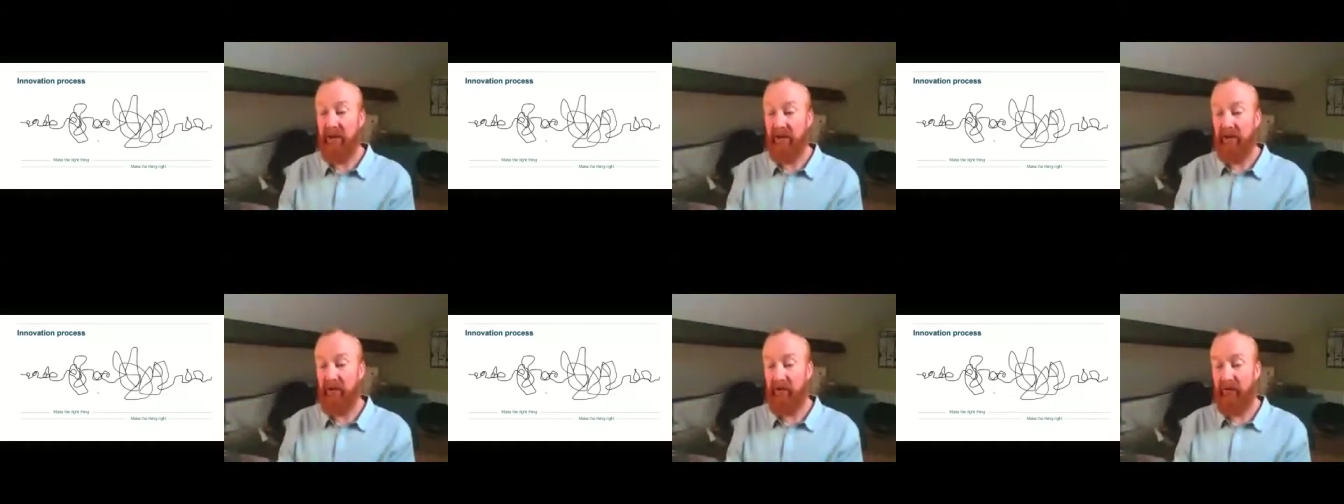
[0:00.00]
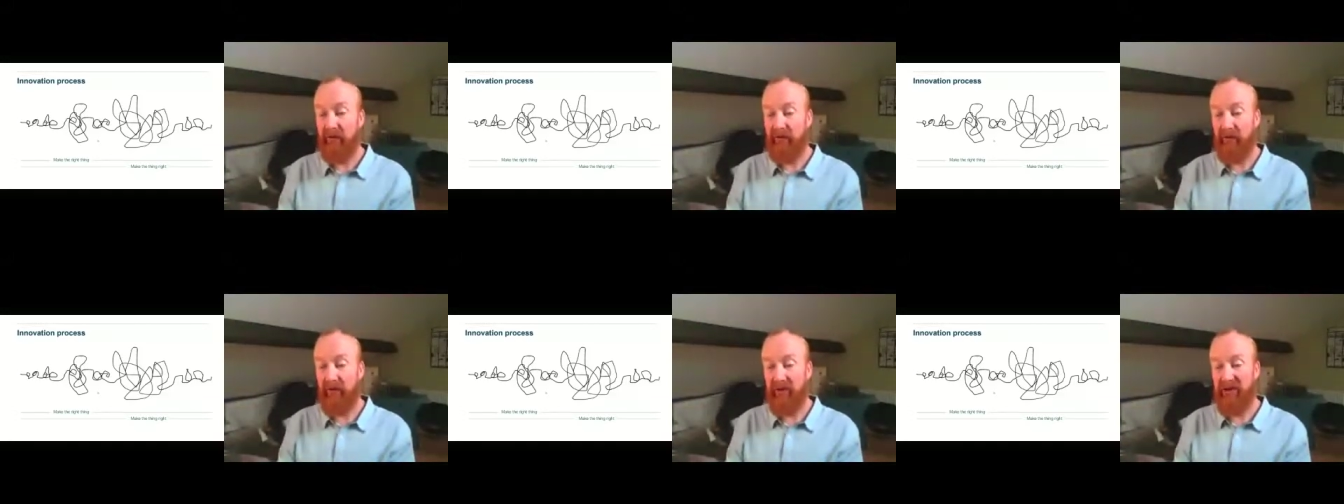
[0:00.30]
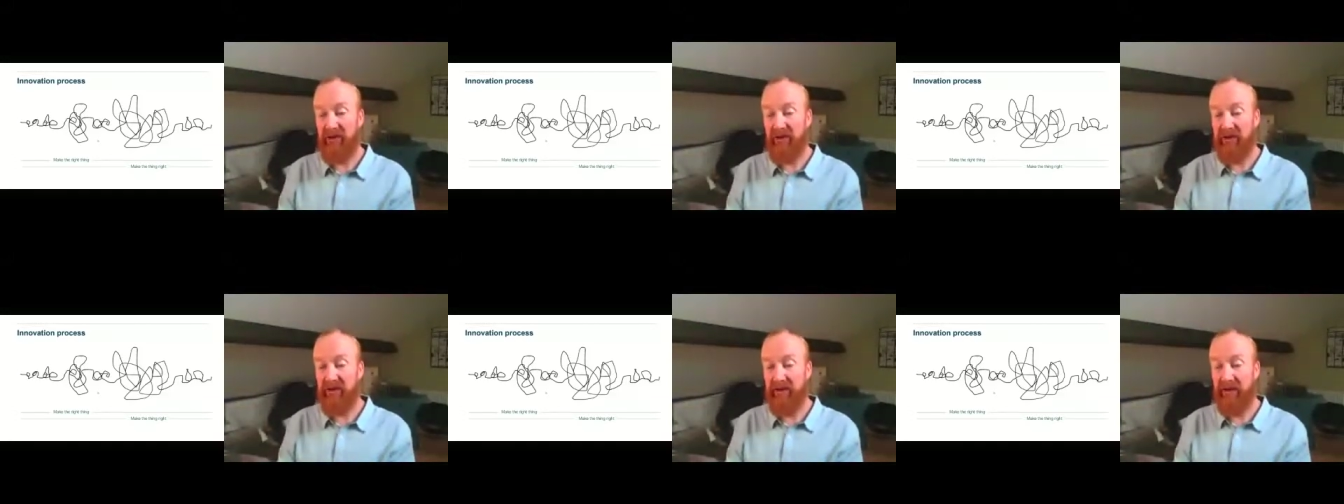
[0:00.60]
You
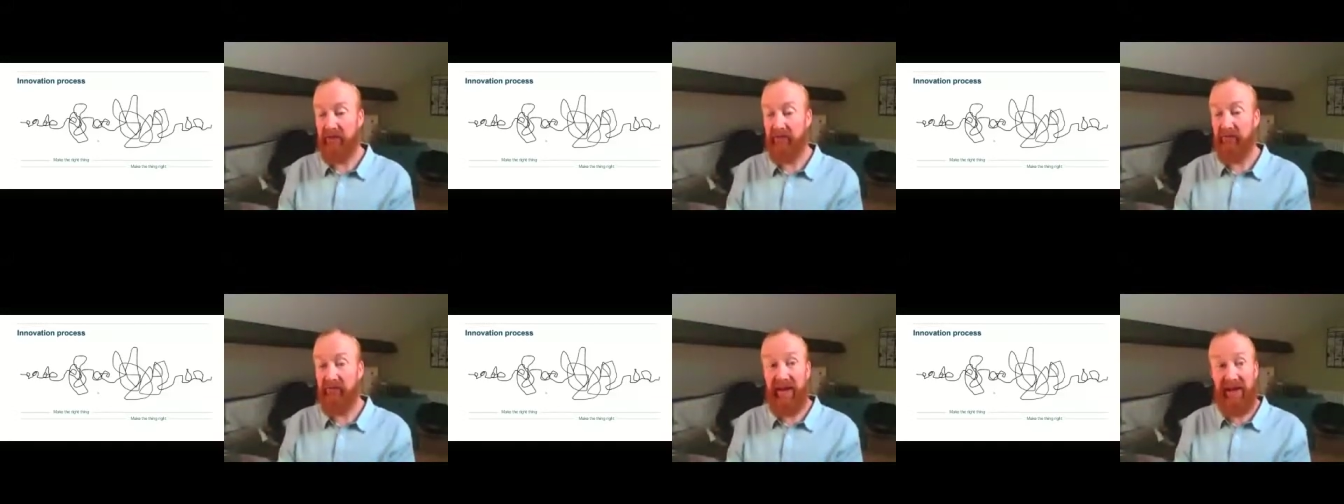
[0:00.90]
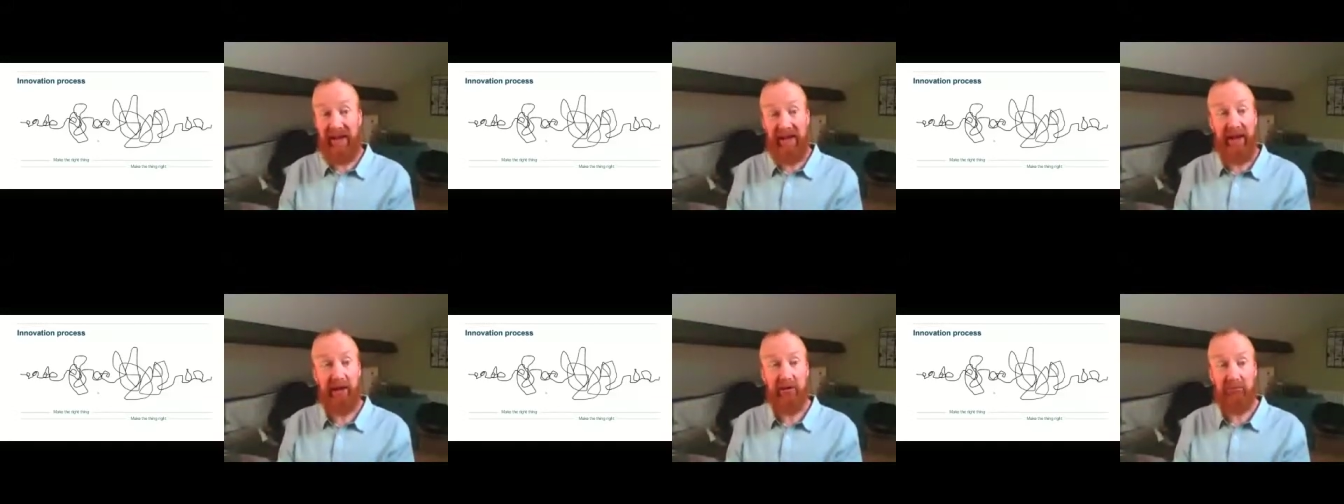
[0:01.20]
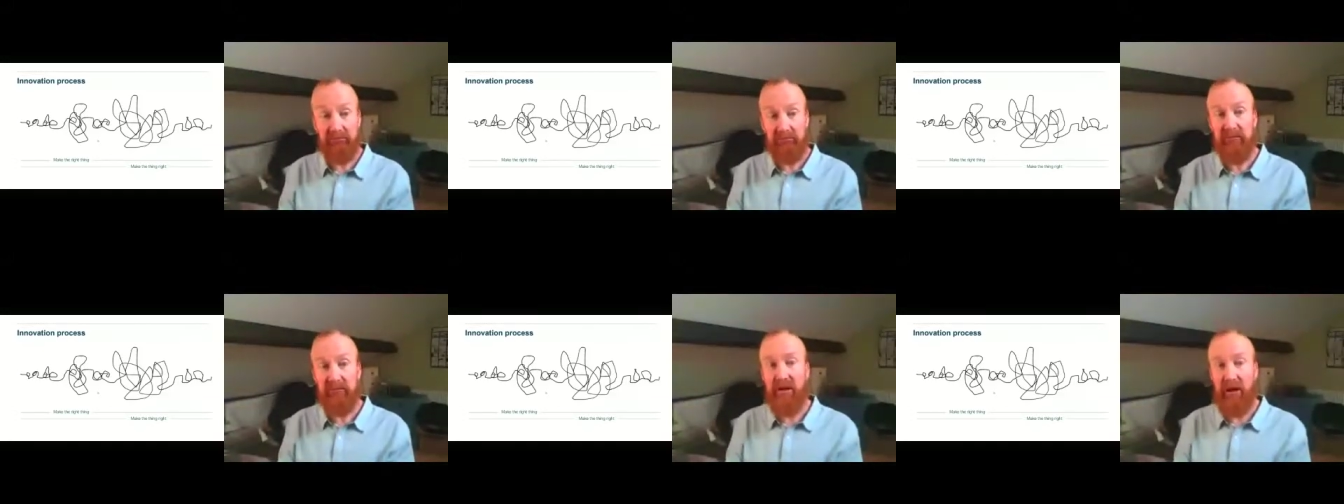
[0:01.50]
find yourself failing
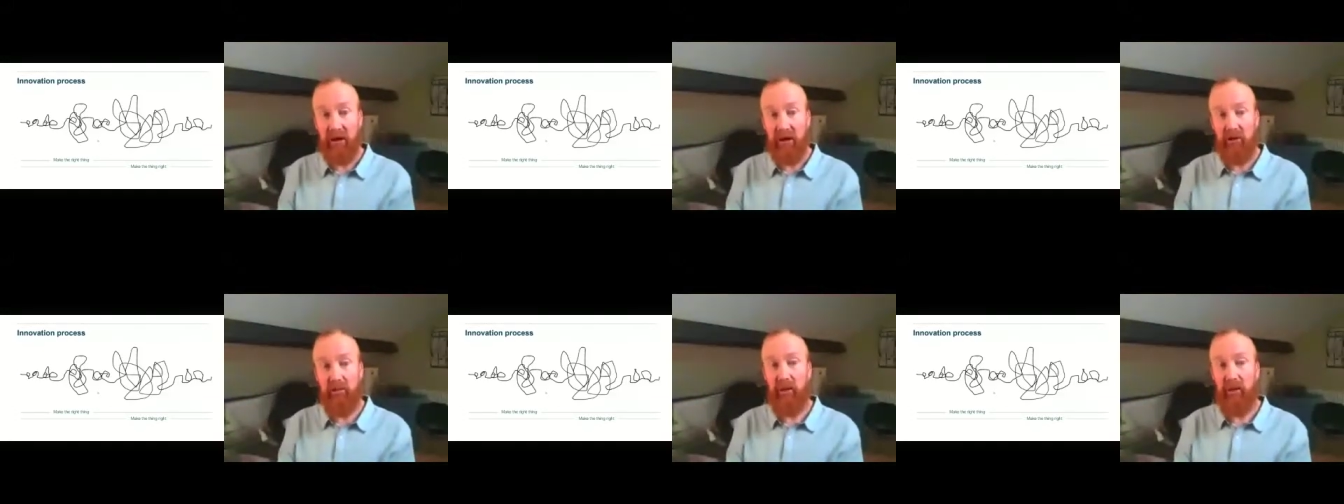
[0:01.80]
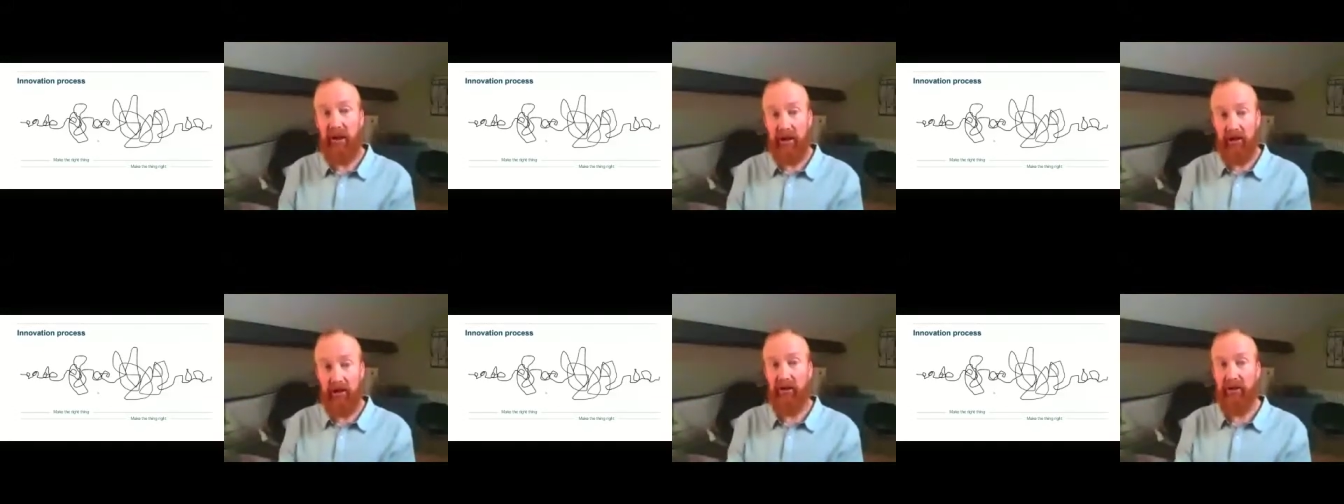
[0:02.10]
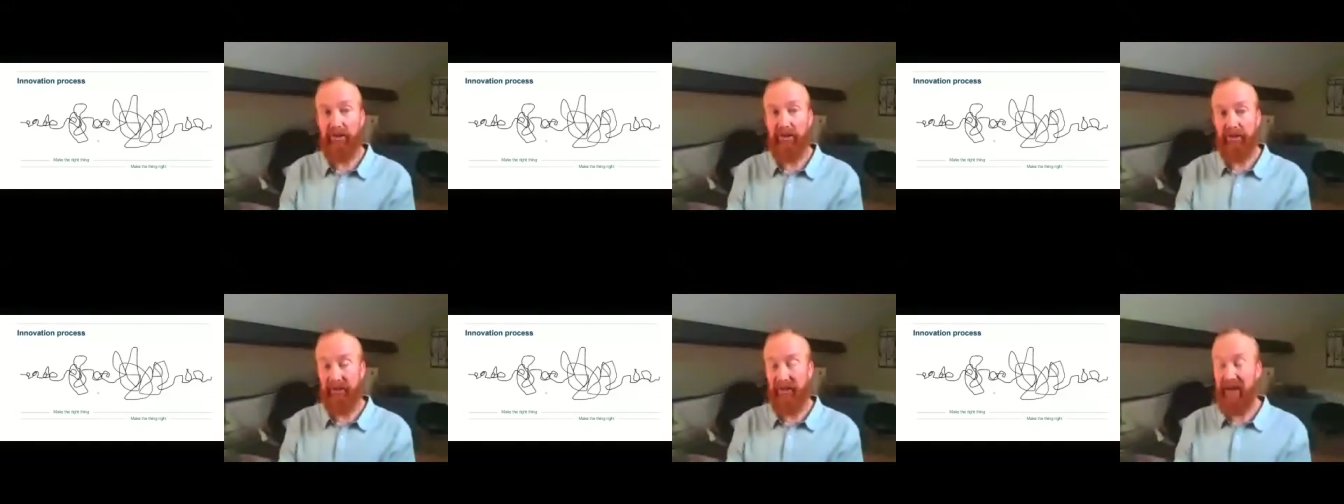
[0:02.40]
quite a lot.